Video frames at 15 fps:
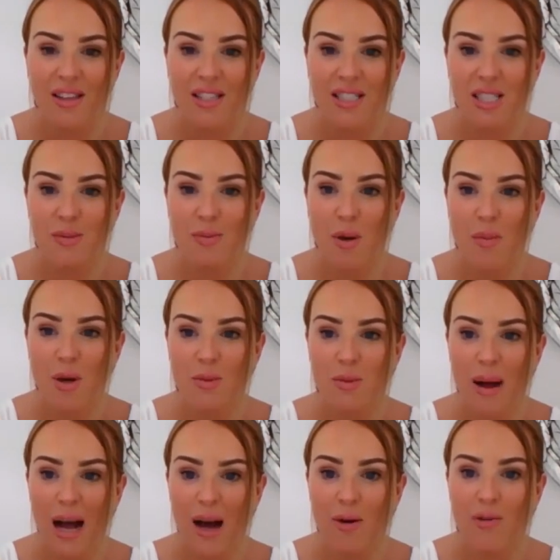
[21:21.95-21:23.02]
this is my
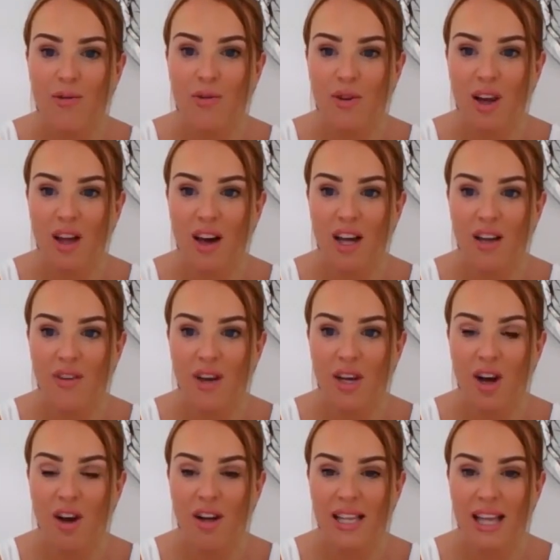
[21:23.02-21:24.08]
most powerful live,
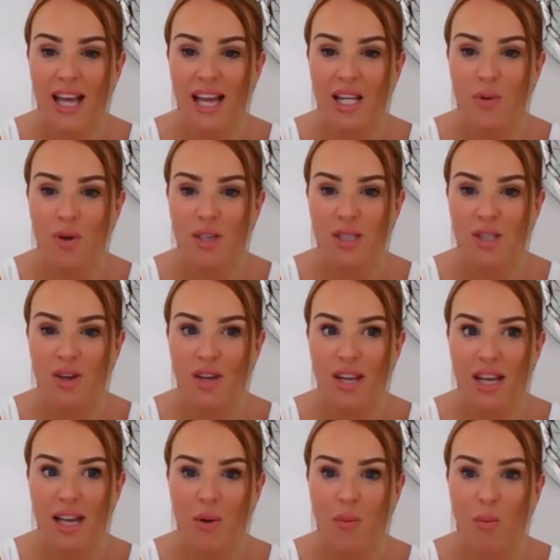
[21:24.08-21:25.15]
and hardly anyone is on
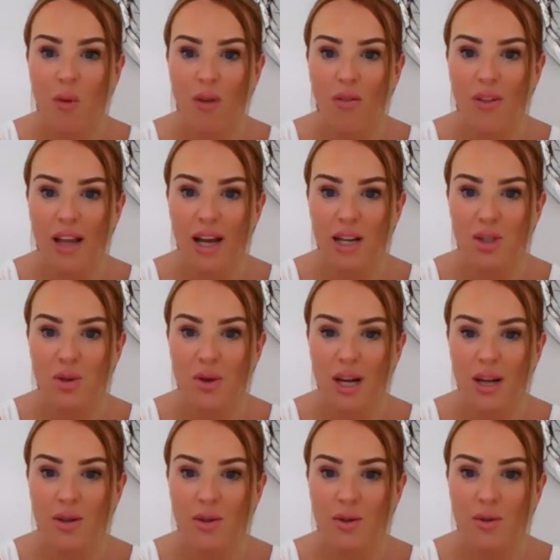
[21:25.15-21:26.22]
here. What the actual
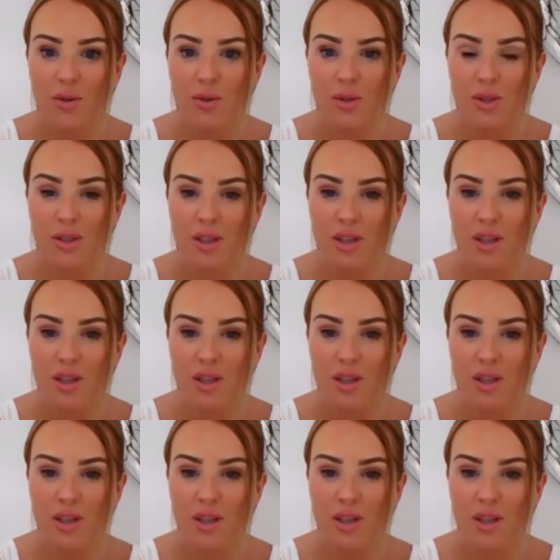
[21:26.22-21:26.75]
heckles?